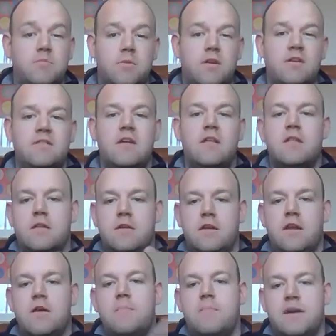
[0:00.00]
because other than
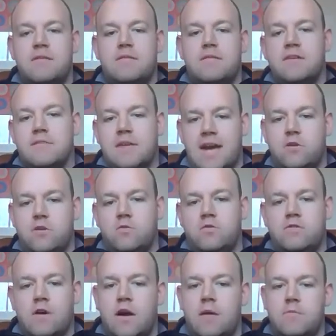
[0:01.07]
big things at annual
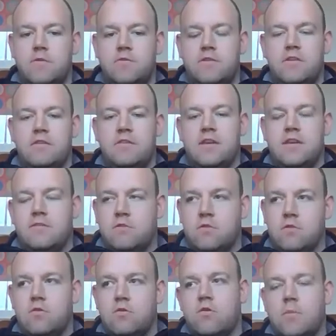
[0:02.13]
time, obviously things
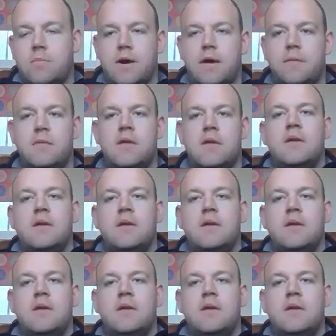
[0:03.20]
do crop up.